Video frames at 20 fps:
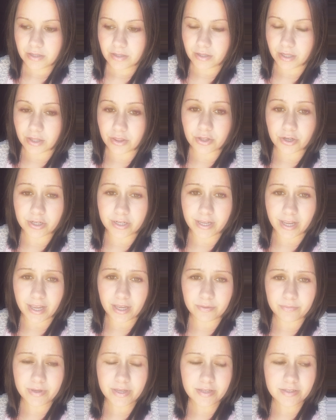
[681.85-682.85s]
like
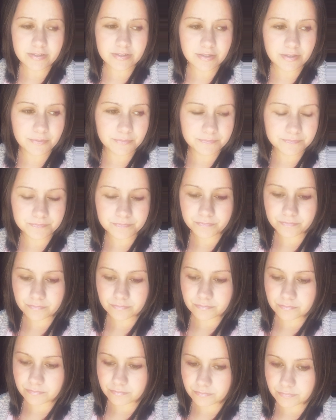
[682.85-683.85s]
38 weeks.
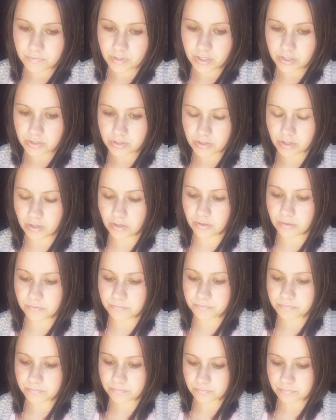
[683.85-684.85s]

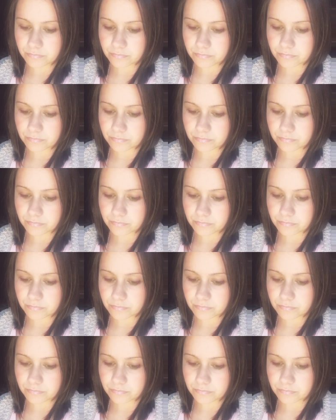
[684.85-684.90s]
So